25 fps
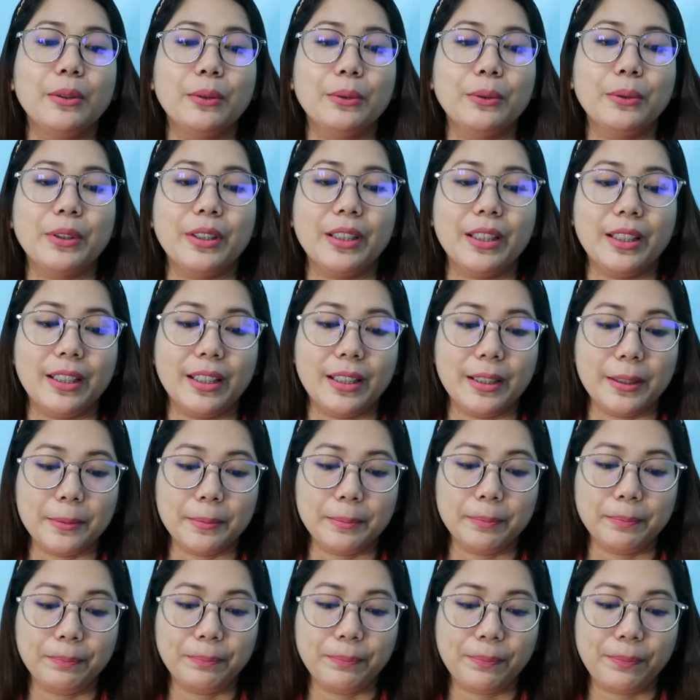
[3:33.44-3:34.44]
Okay,
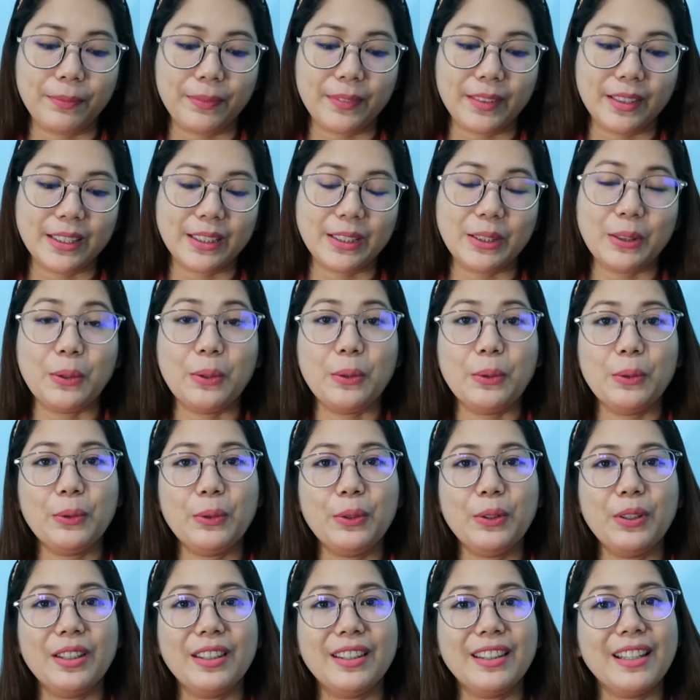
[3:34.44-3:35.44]
so
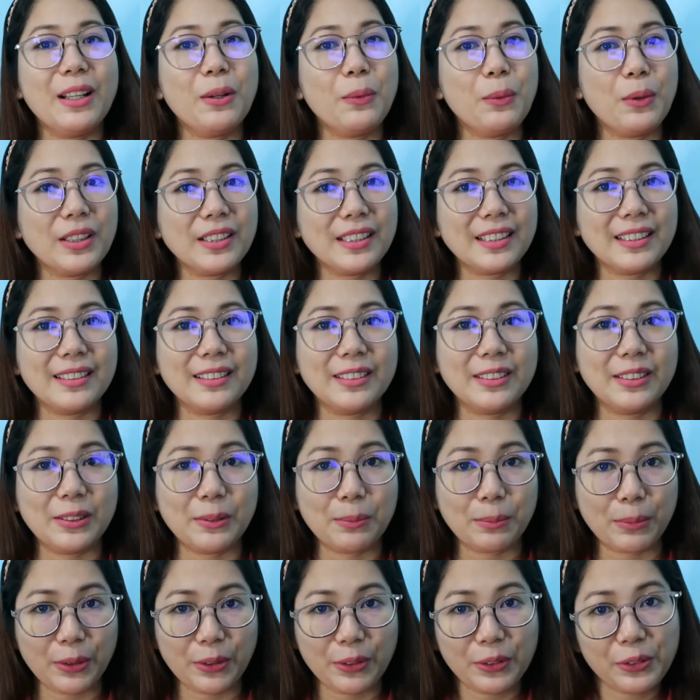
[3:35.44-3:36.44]
that was
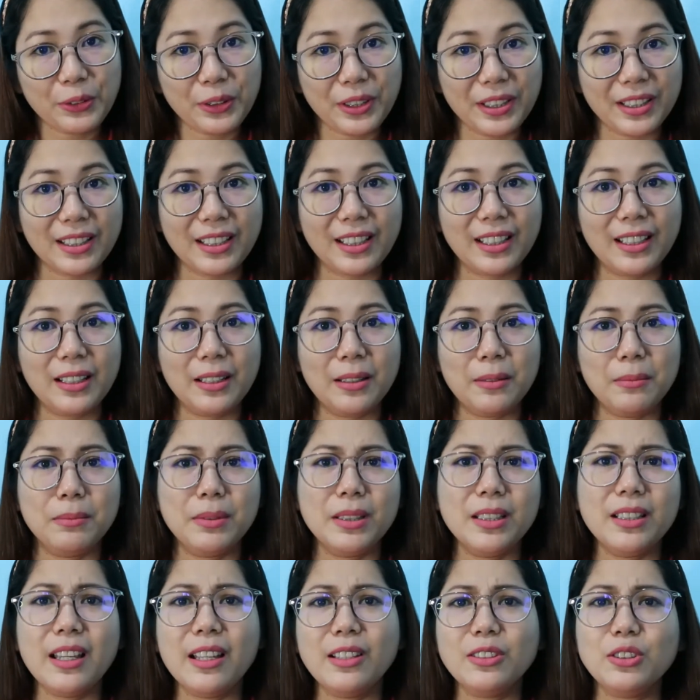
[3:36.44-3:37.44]
number 3.
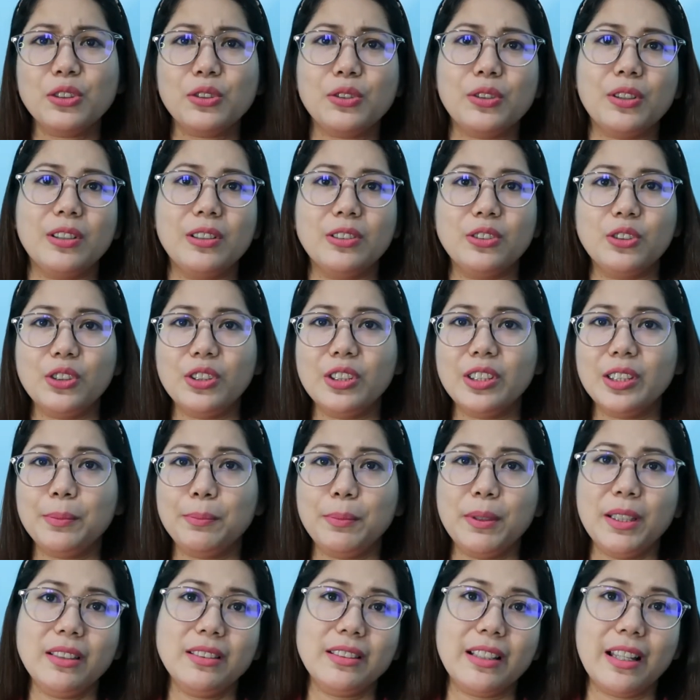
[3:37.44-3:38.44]
Be natural, just
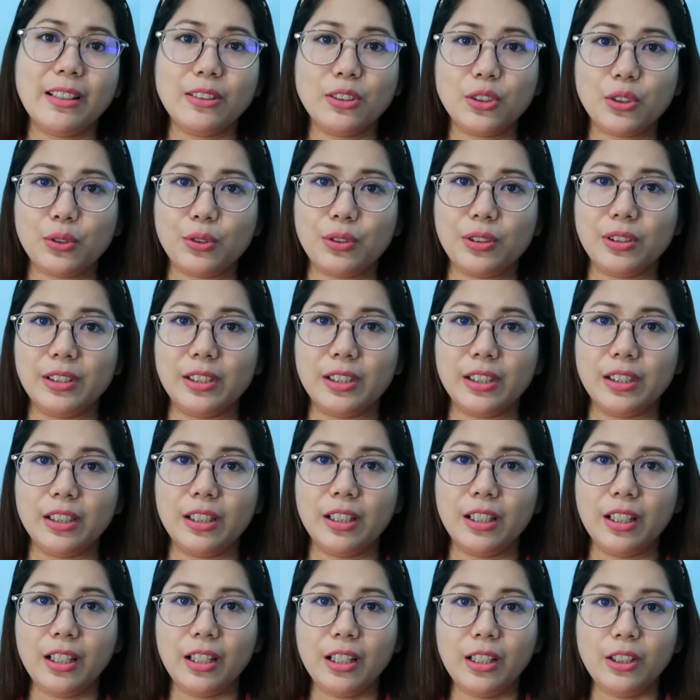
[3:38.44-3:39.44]
speak naturally,
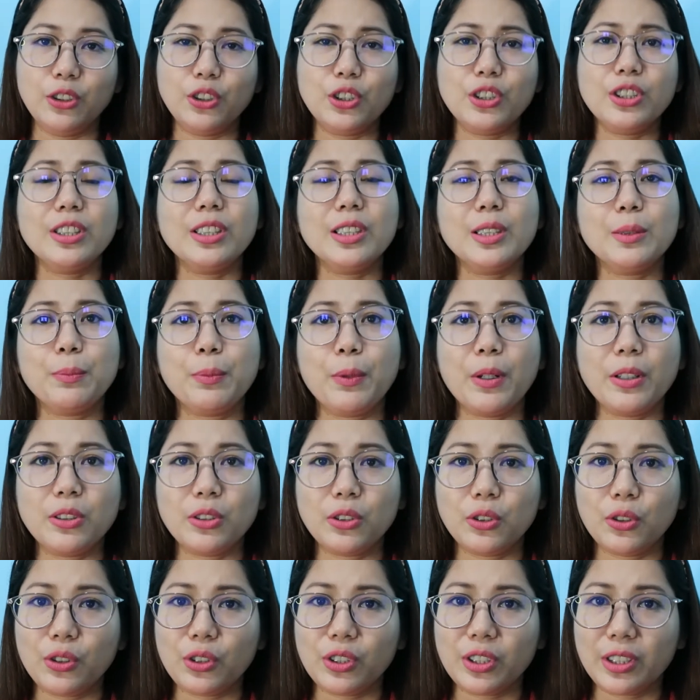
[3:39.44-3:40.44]
just express
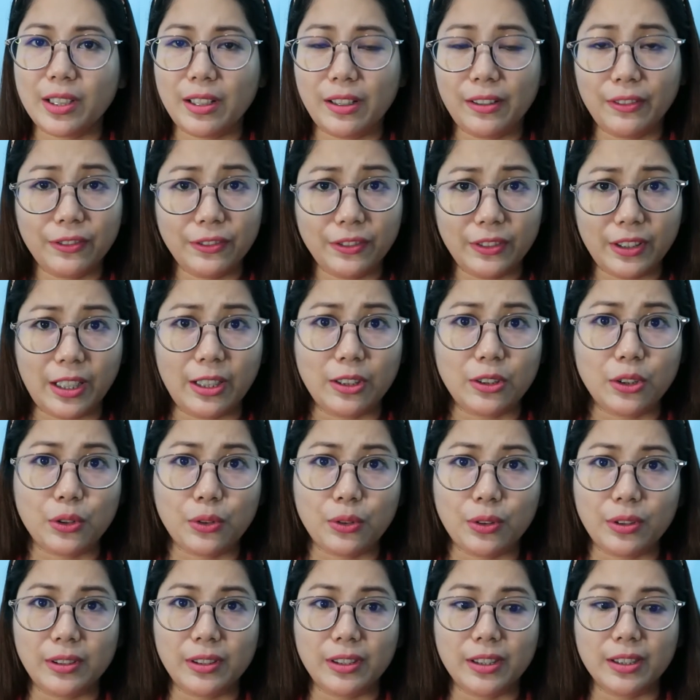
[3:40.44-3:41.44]
yourself
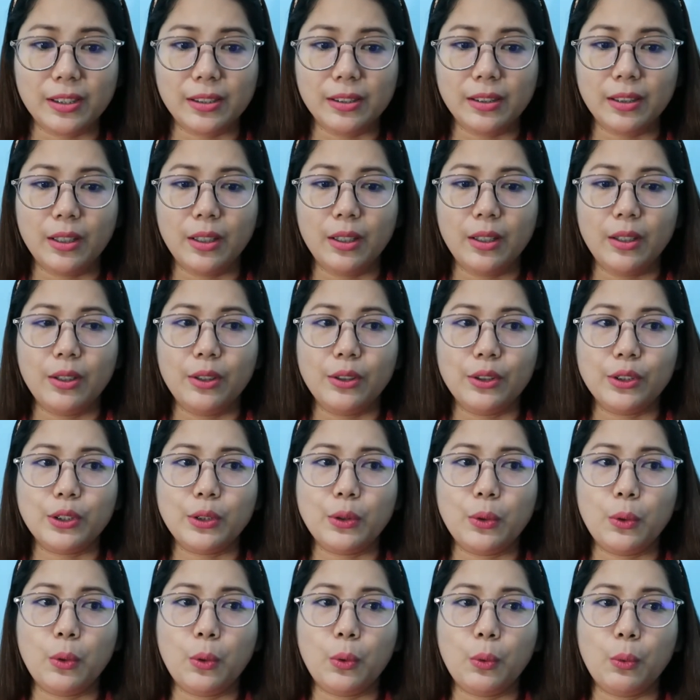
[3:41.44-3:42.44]
naturally.
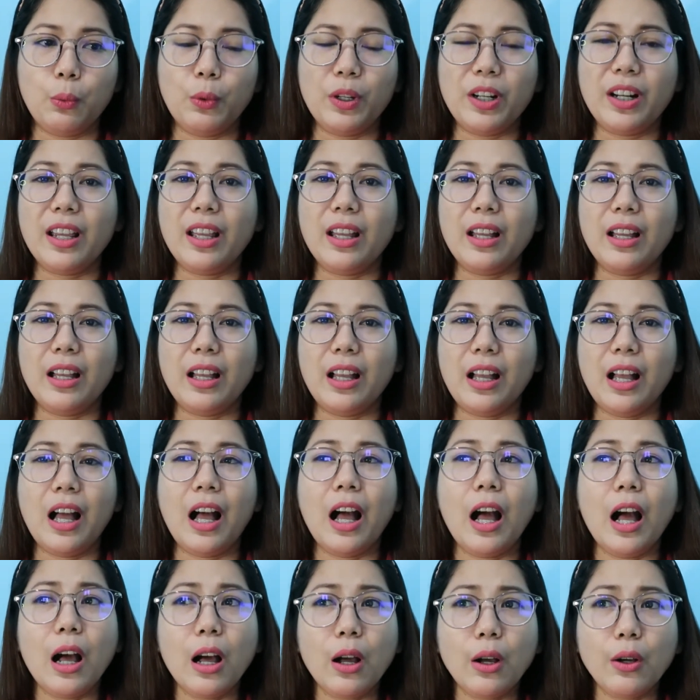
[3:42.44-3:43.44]
So
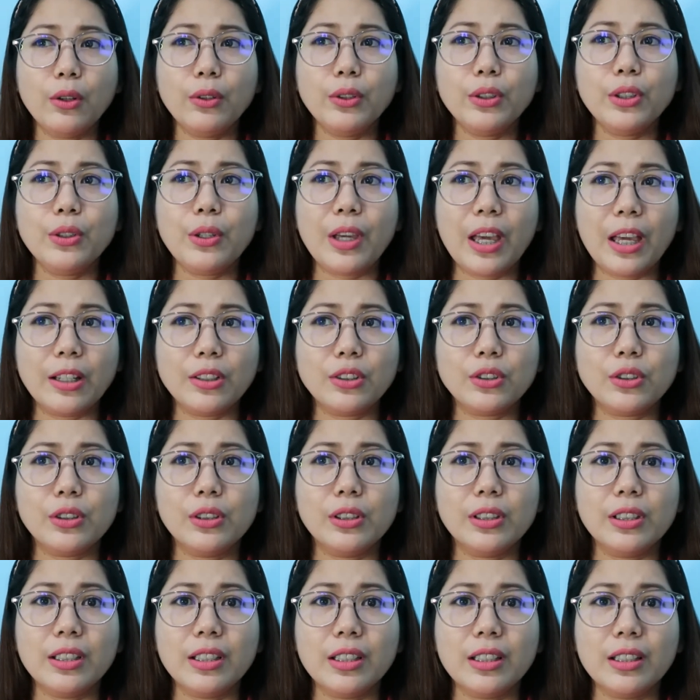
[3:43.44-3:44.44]
how you
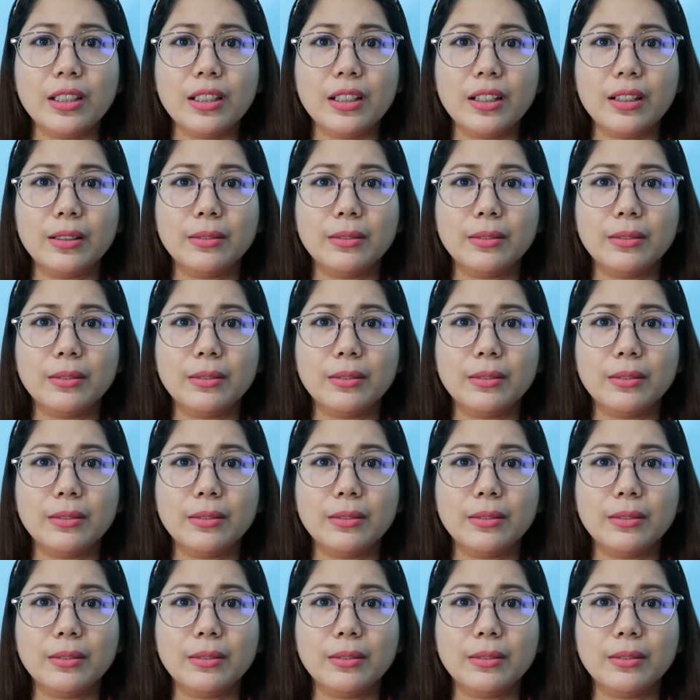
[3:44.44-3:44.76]
actually